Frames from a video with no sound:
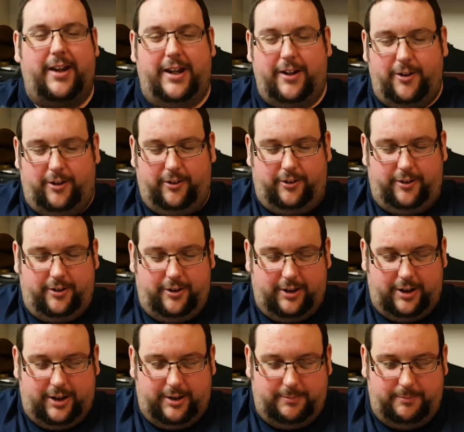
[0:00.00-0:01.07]
they on?
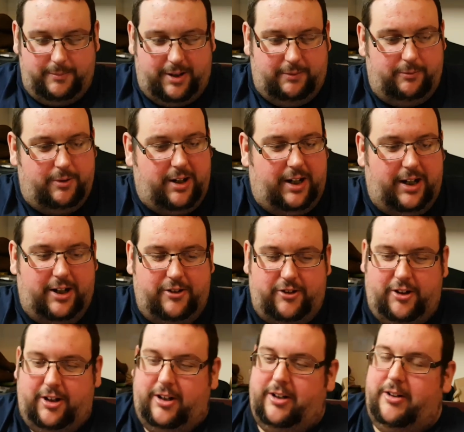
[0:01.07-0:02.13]
It really is
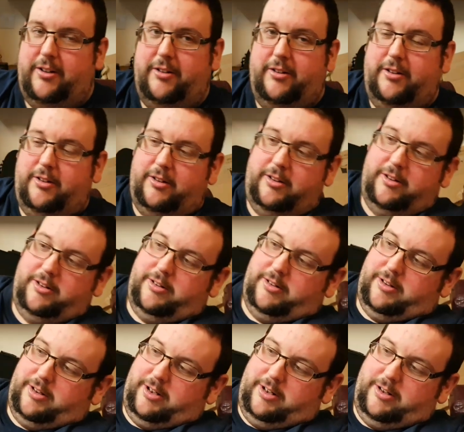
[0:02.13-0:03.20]
in
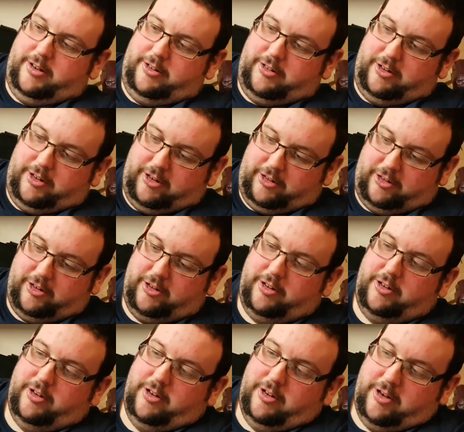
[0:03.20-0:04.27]
nice
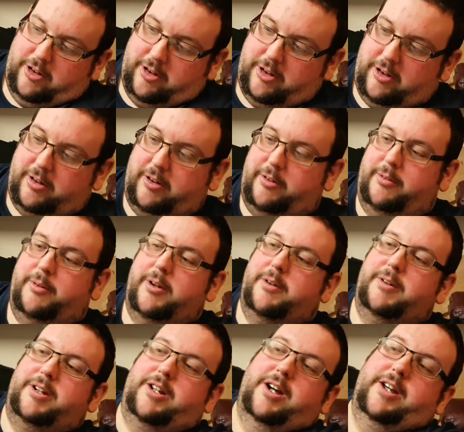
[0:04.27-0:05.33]
condition.
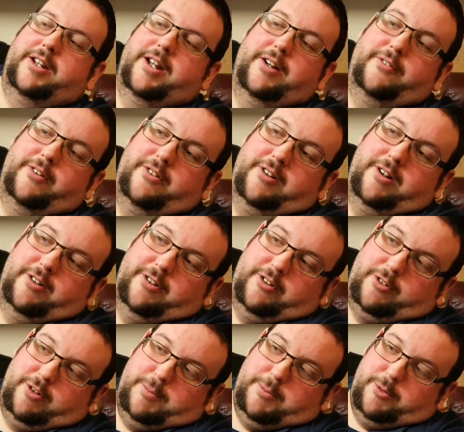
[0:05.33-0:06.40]
You got it now. There's loads of
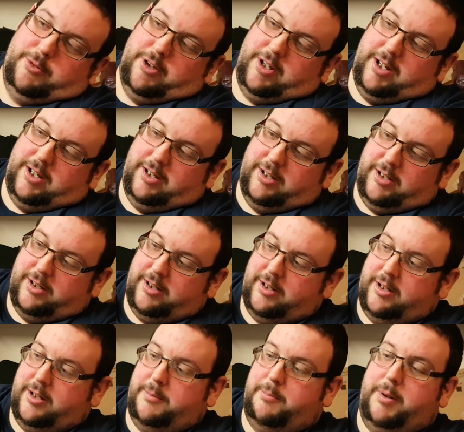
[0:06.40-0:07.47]
scribbles in it,
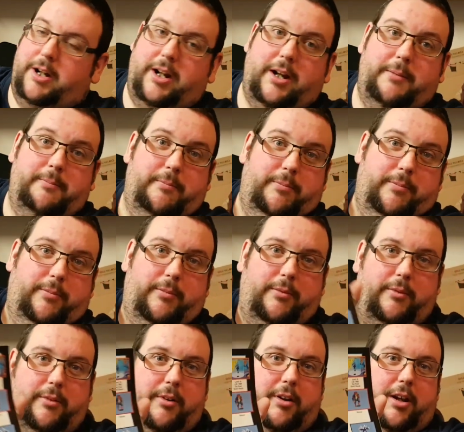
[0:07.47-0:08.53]
but
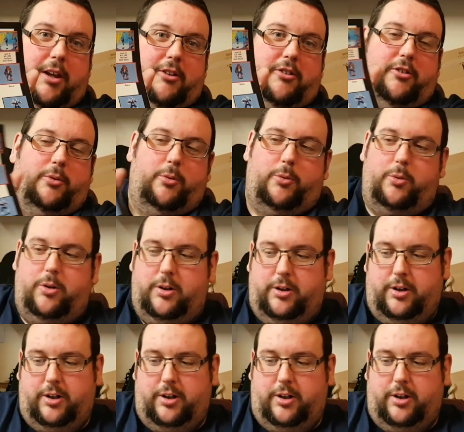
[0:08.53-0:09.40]
it's all